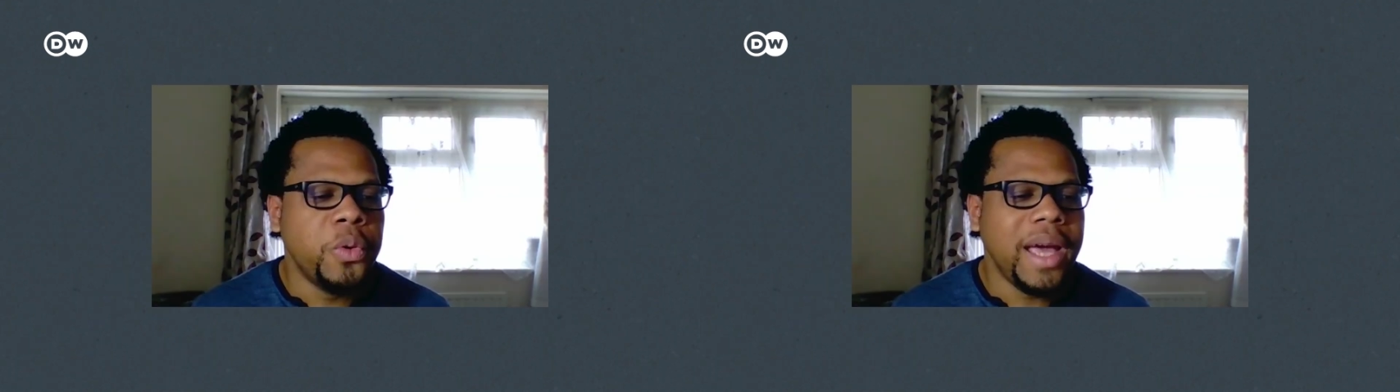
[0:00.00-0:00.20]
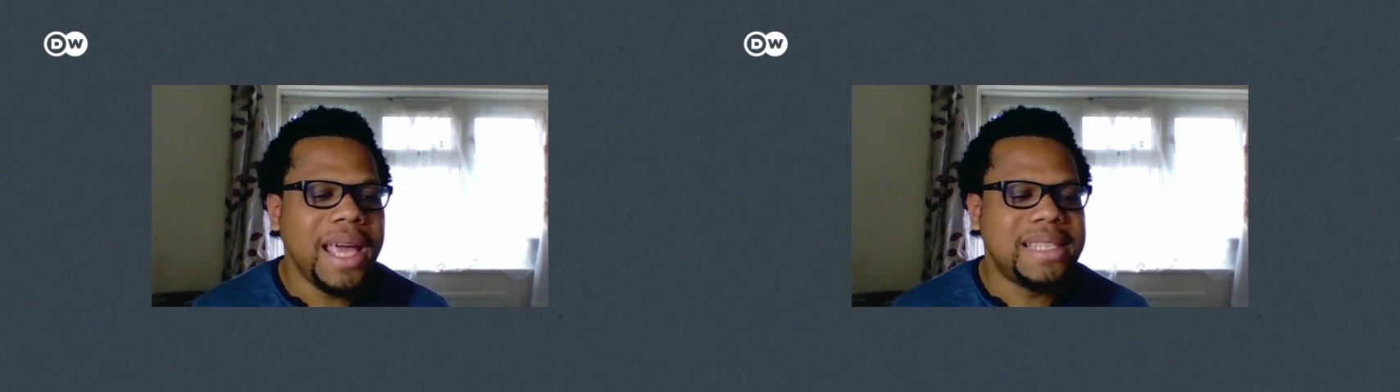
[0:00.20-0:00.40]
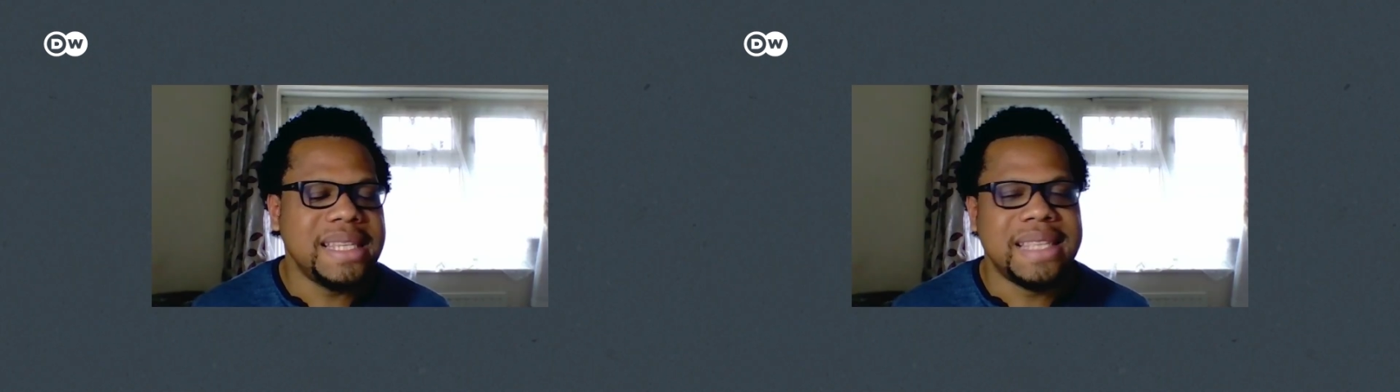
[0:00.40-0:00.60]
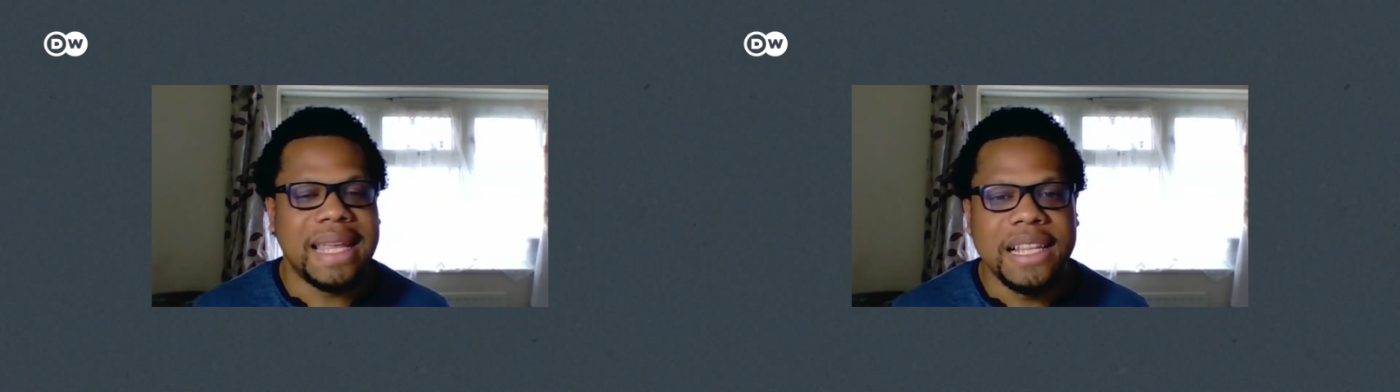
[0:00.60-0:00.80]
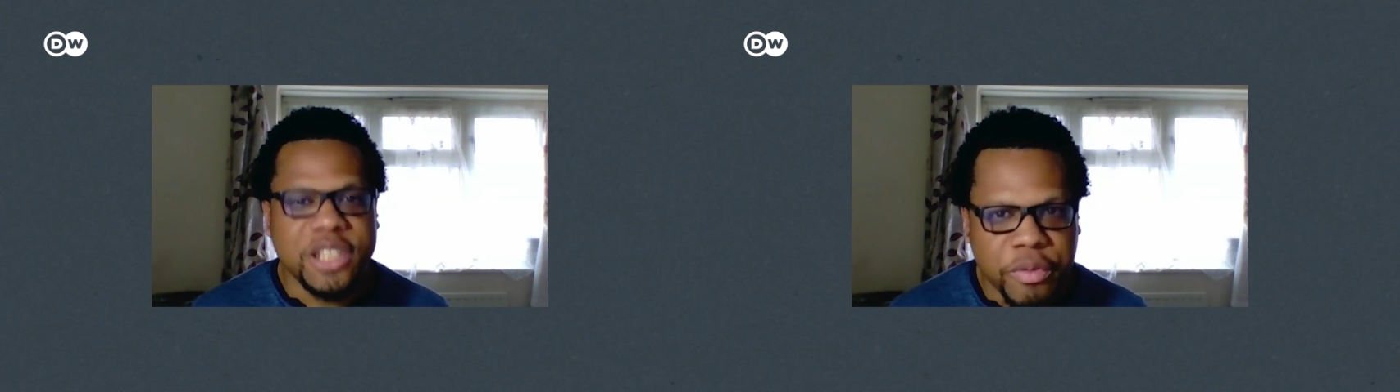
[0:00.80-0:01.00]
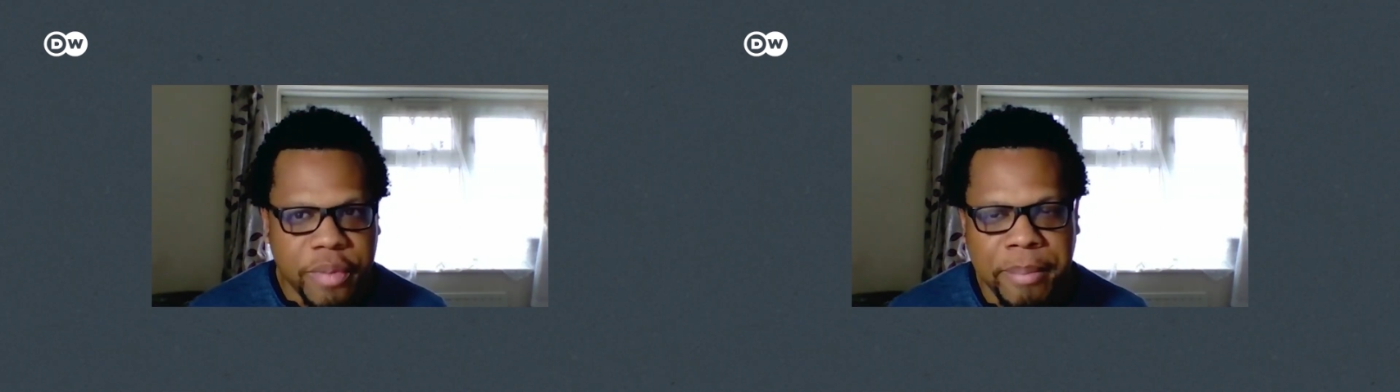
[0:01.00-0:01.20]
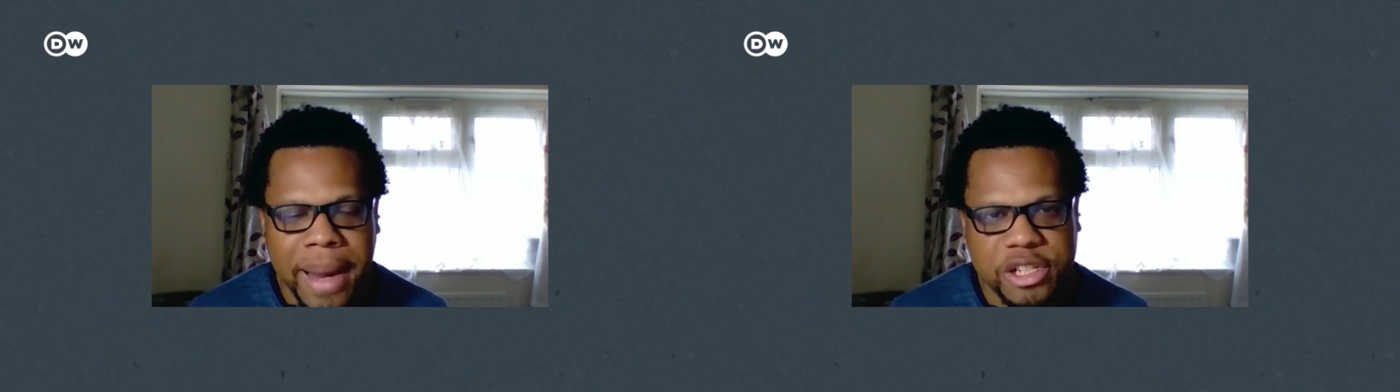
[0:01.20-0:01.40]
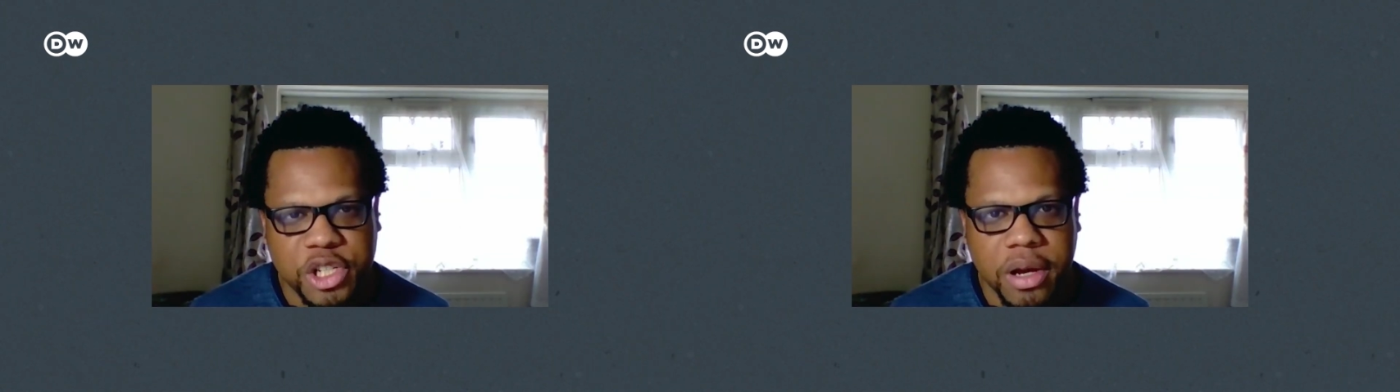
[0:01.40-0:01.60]
It is an interim
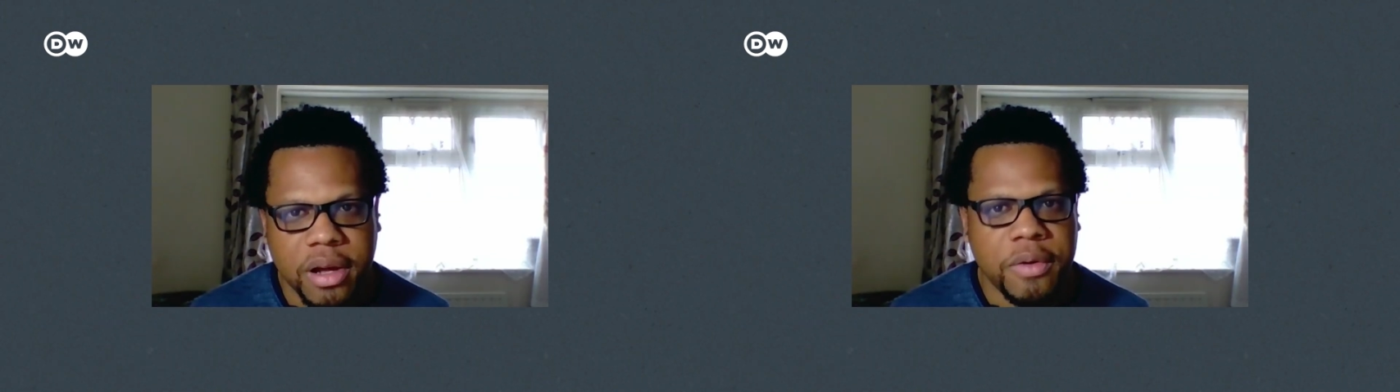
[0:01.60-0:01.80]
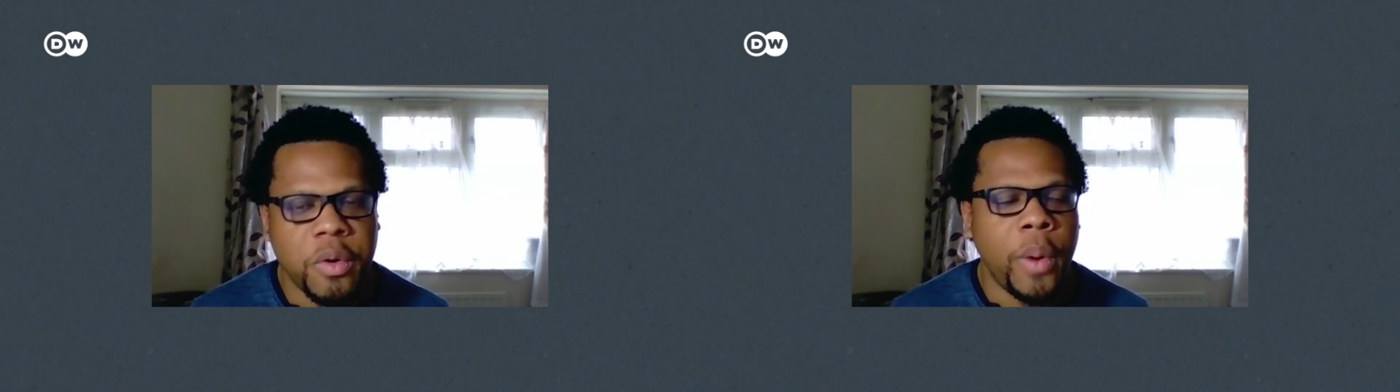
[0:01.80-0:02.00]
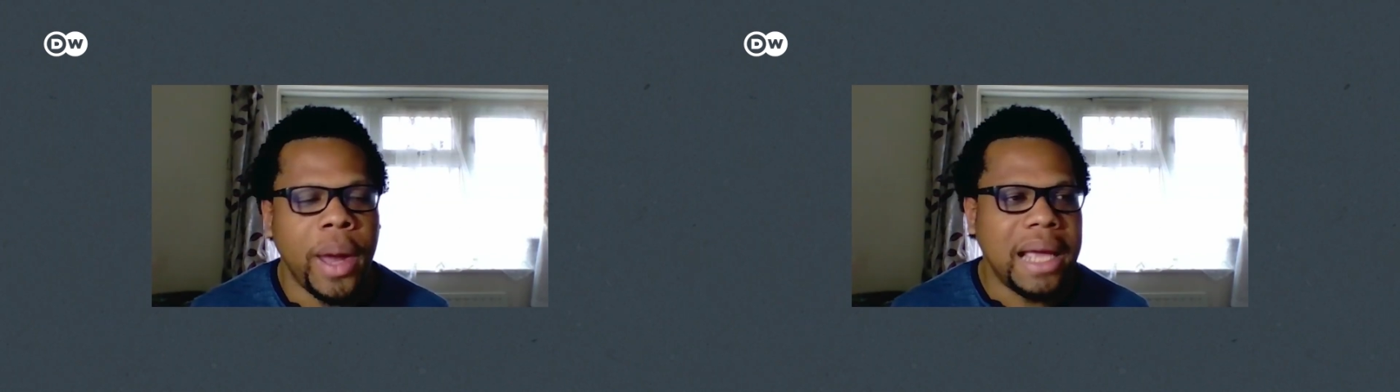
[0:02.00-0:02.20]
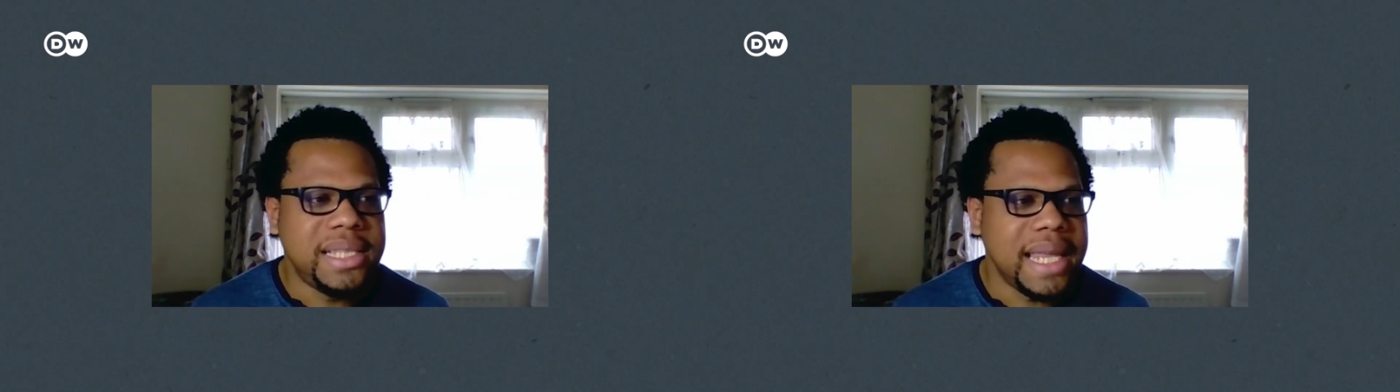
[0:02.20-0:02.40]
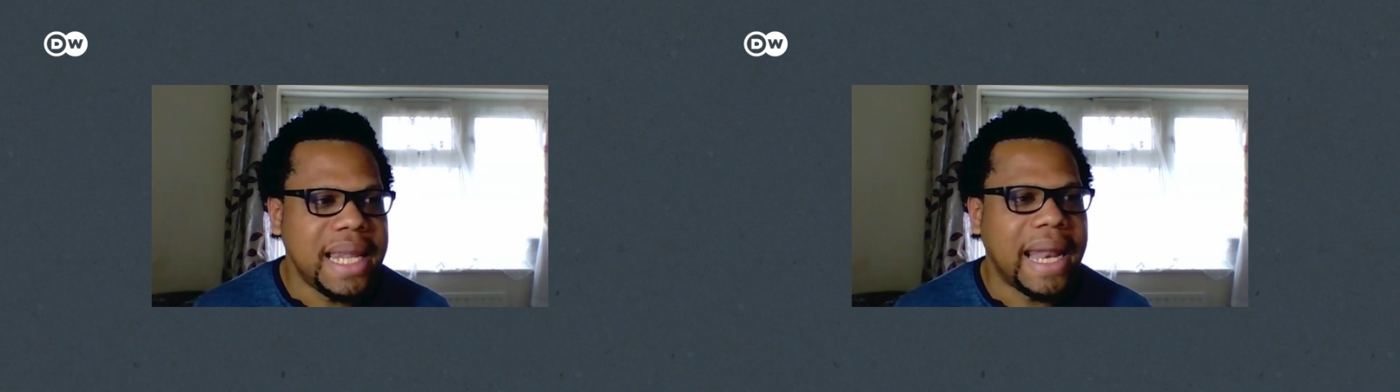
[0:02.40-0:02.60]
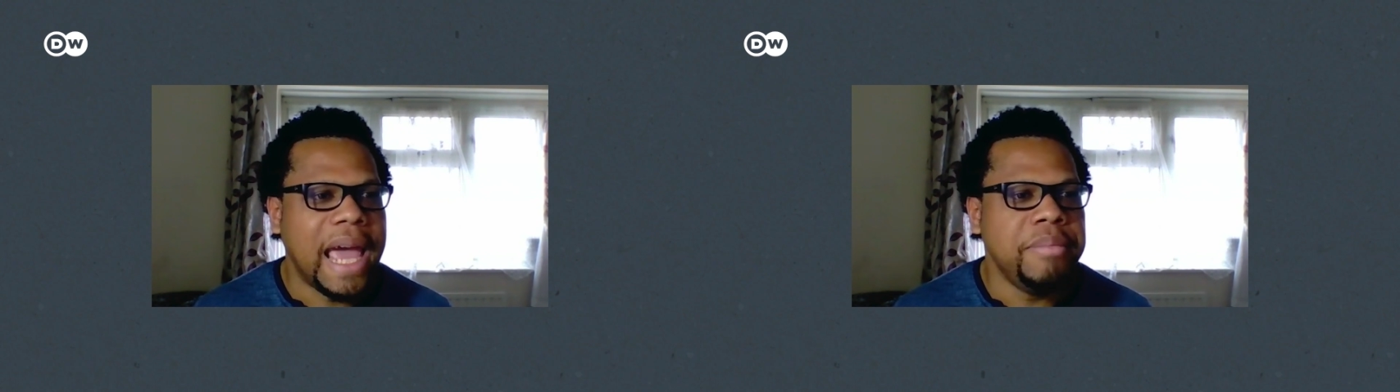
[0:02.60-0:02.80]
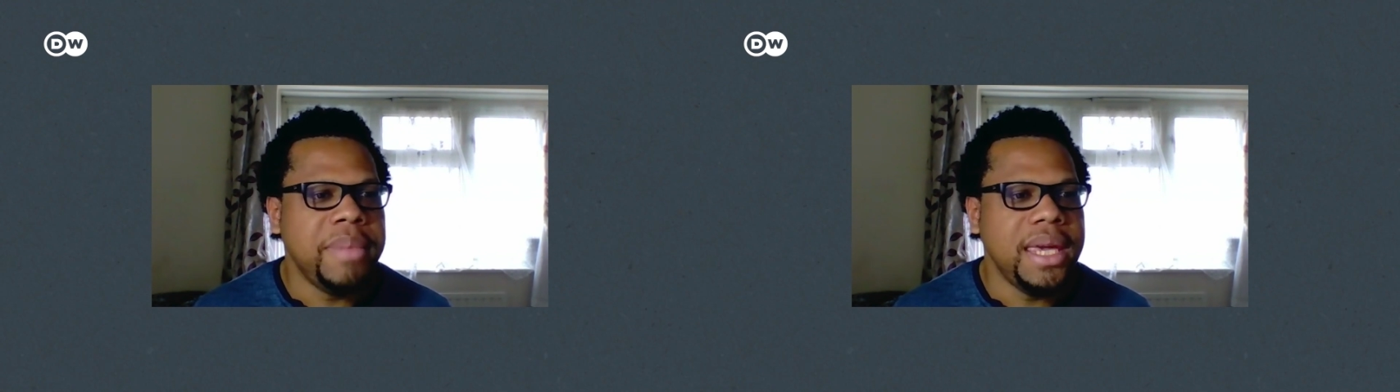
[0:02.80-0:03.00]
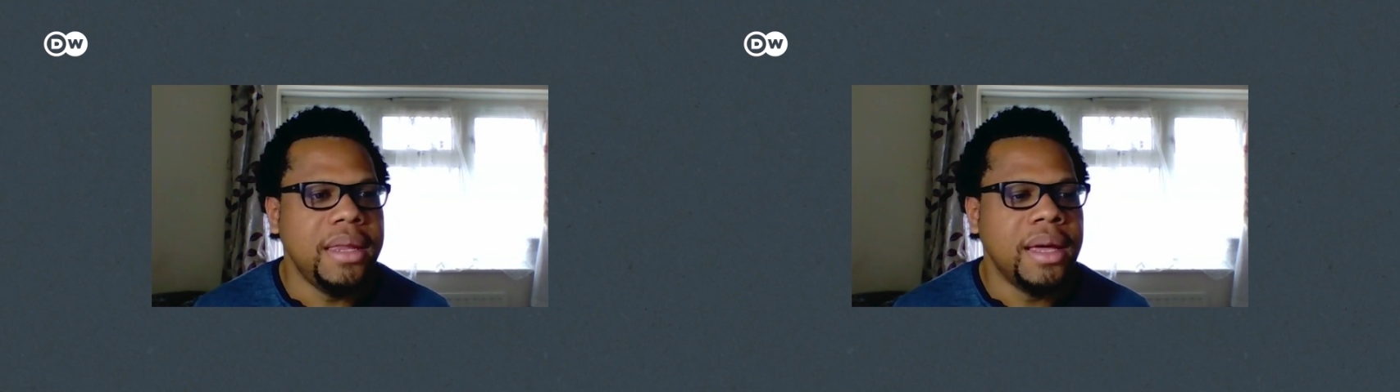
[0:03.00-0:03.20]
measure. When I say that, I
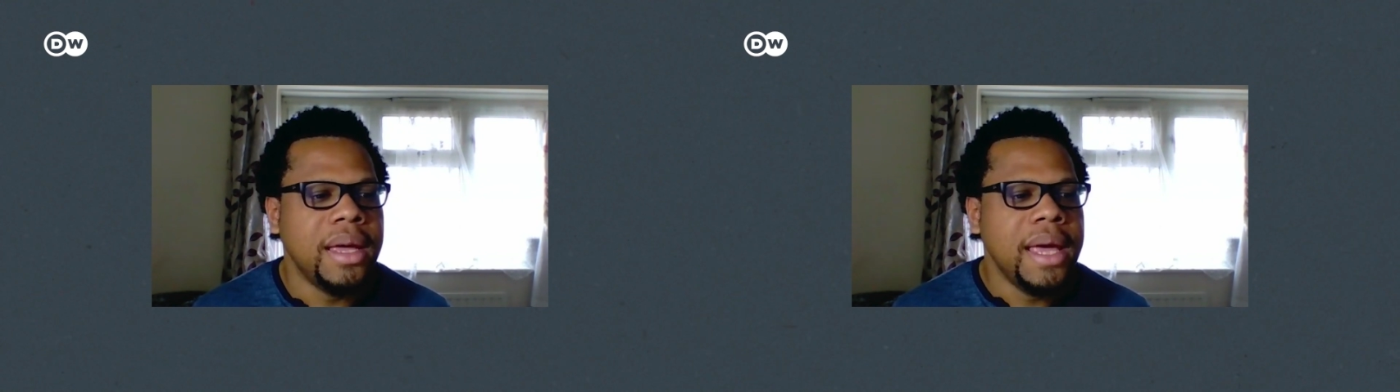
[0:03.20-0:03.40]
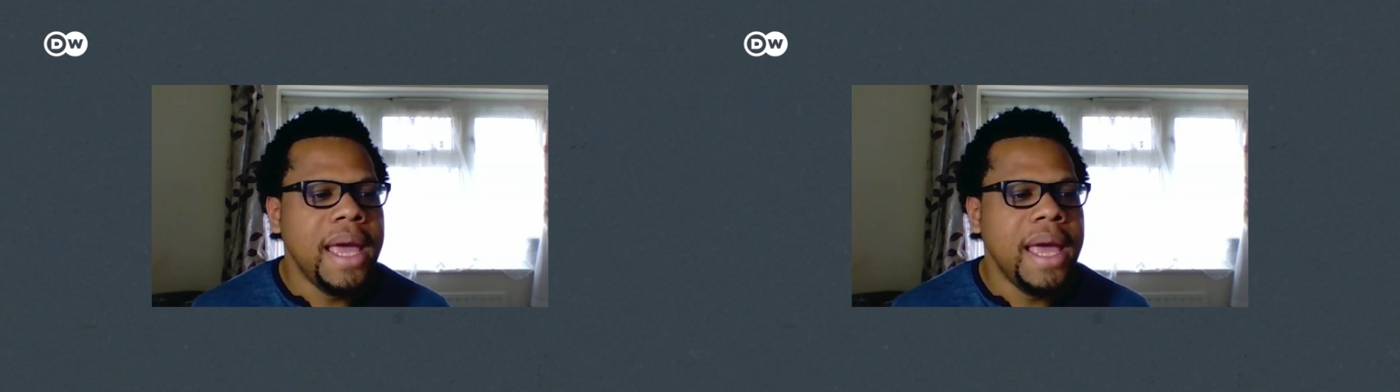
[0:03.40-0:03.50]
mean